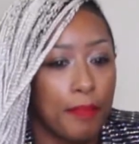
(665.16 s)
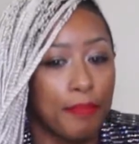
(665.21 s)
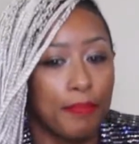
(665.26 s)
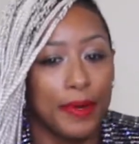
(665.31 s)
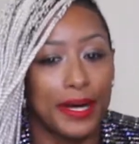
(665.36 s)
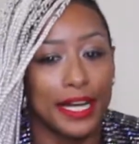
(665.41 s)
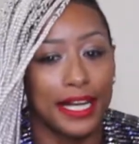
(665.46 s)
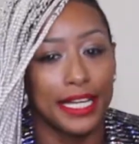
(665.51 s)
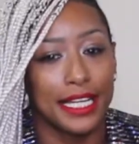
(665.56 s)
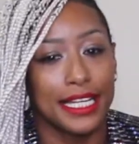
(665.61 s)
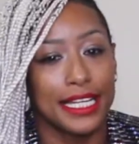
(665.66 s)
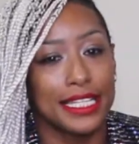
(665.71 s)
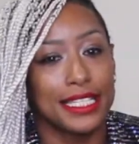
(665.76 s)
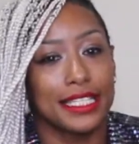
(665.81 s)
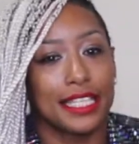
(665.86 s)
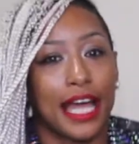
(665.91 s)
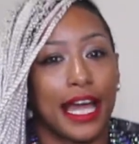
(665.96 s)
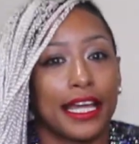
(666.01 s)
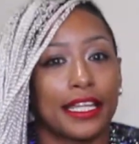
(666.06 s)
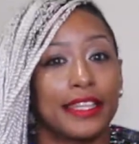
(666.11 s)
But it's
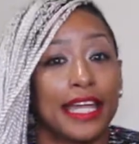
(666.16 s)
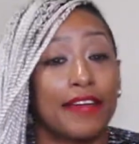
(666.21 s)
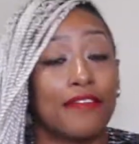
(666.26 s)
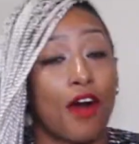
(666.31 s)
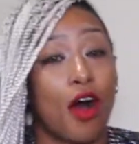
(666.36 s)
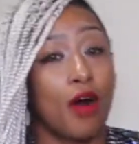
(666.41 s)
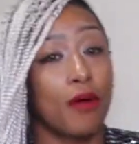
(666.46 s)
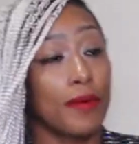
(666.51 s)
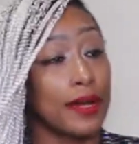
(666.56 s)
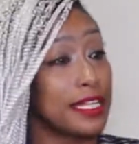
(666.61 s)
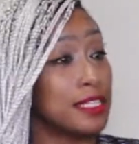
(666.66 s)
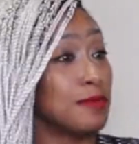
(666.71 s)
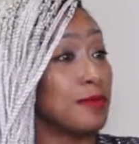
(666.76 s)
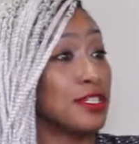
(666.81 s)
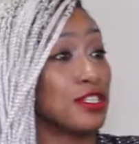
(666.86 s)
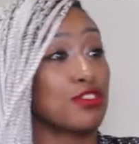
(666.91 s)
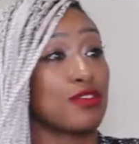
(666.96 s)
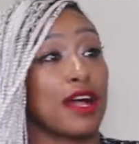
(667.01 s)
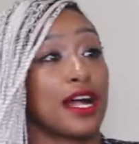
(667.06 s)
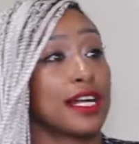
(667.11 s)
like they've always been
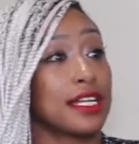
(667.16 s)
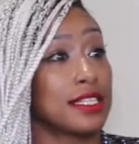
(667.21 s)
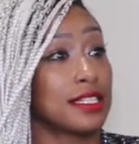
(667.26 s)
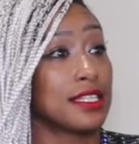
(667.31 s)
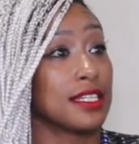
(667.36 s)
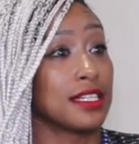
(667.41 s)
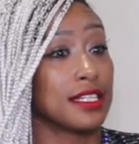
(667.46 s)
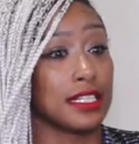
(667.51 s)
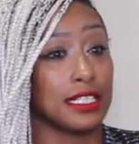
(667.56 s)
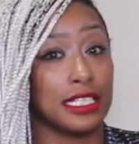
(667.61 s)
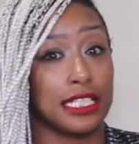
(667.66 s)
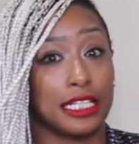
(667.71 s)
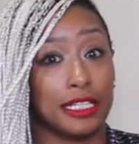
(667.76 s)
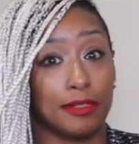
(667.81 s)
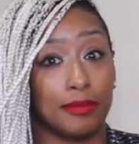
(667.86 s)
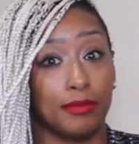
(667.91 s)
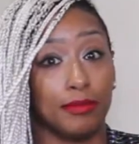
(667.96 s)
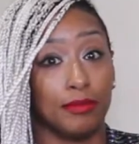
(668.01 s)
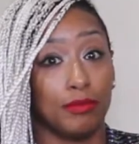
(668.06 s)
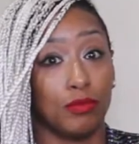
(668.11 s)
trying to
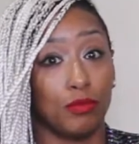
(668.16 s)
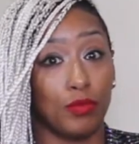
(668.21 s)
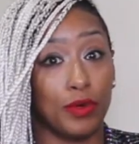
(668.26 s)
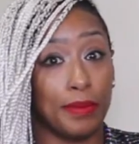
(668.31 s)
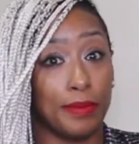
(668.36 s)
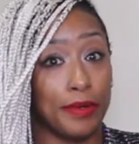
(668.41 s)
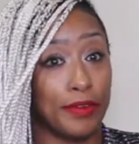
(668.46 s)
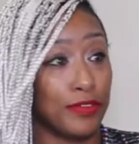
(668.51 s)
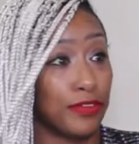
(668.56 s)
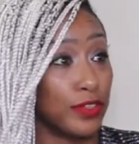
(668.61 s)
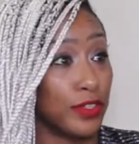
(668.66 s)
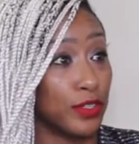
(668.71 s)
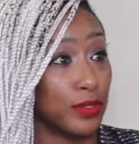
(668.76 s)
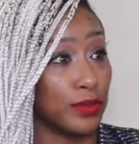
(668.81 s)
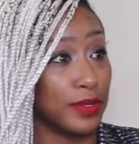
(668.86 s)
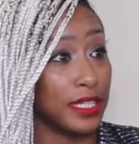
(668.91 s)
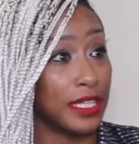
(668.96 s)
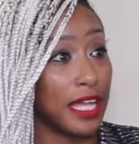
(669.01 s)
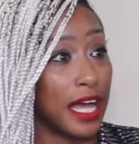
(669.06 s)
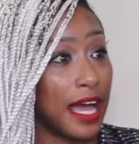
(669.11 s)
condemn women for
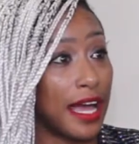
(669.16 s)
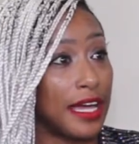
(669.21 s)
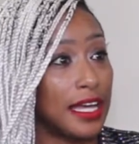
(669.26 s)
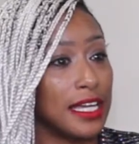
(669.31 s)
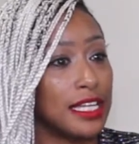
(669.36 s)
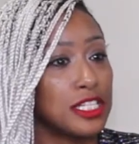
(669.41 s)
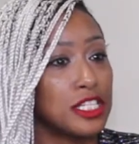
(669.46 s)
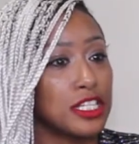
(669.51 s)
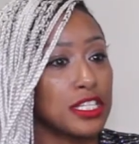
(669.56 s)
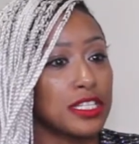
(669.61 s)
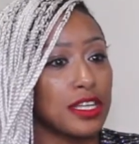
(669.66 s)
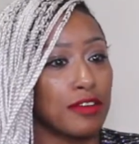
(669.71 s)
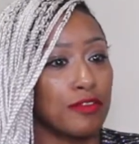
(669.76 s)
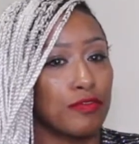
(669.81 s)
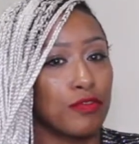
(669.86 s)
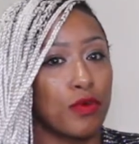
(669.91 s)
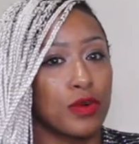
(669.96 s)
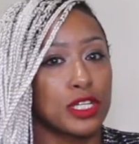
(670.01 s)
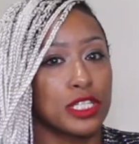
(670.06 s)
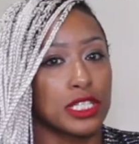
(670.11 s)
doing that. It's just
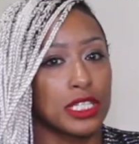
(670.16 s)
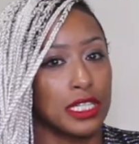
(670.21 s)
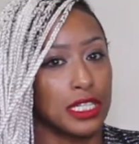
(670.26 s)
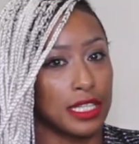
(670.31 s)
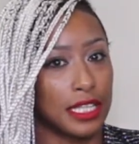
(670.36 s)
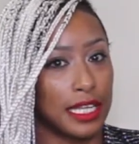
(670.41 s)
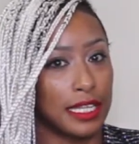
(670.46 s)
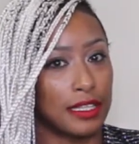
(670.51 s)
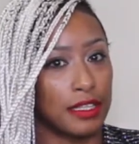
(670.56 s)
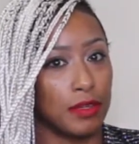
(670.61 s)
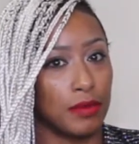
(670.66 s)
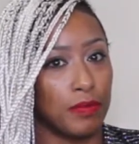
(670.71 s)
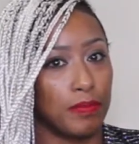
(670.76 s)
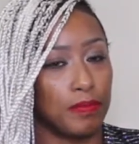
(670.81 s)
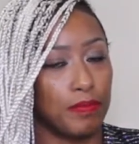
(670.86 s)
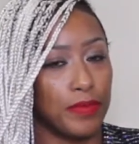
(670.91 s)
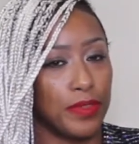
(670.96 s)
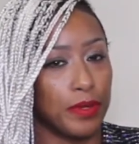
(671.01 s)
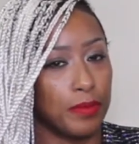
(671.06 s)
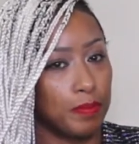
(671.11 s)
unfortunate that the
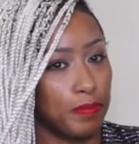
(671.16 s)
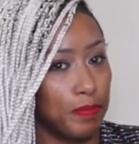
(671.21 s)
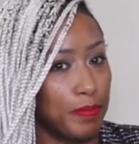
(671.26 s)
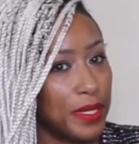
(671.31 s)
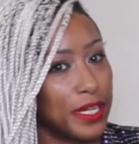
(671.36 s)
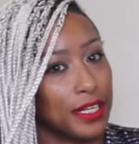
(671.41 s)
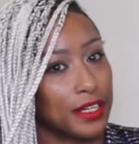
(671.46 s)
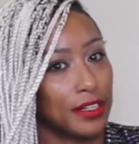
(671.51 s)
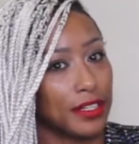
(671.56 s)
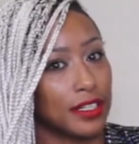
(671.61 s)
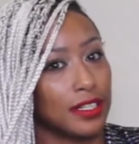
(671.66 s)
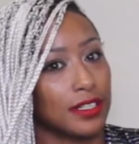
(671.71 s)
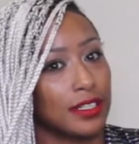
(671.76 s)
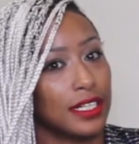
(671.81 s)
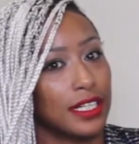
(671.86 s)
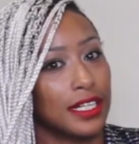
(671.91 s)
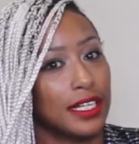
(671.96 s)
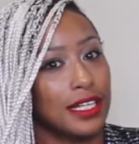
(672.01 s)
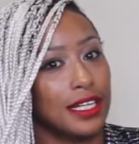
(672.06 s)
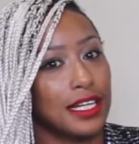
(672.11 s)
bigger
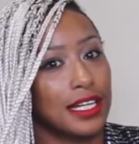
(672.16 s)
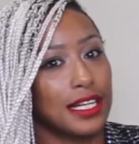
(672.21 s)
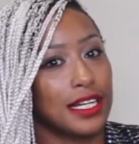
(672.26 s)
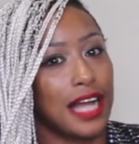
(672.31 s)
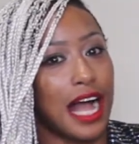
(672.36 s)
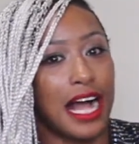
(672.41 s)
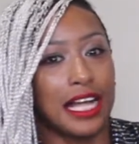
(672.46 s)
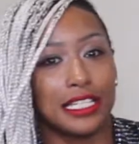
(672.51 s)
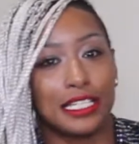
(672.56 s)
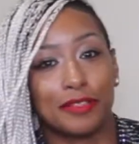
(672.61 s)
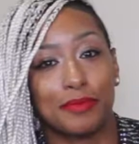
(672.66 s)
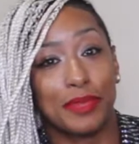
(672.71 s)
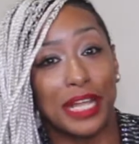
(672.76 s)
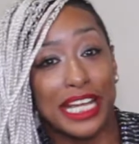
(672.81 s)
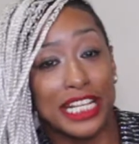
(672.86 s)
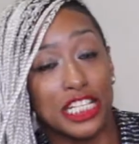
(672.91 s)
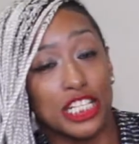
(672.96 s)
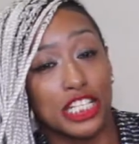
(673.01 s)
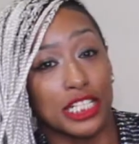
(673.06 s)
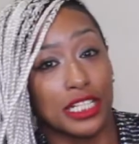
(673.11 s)

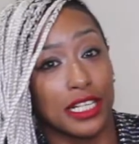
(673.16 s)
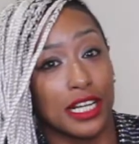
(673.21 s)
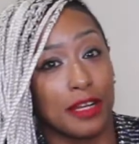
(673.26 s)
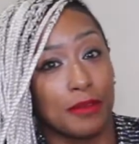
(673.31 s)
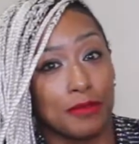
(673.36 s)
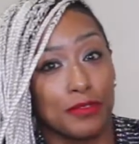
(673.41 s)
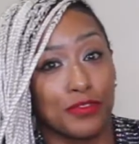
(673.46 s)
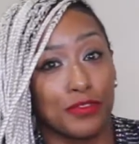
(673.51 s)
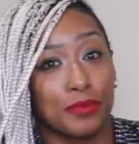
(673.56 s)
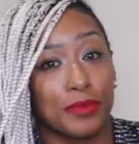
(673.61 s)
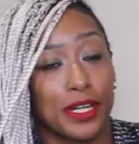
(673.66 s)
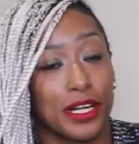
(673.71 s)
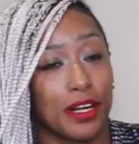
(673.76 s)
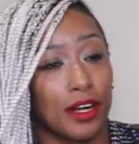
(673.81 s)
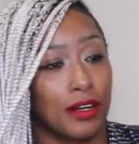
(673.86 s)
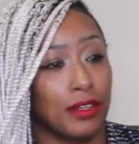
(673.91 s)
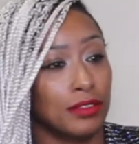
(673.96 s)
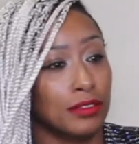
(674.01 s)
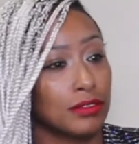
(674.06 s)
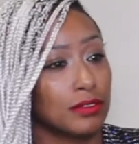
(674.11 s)
condemnation comes from their
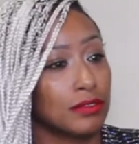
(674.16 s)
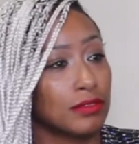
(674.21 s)
own.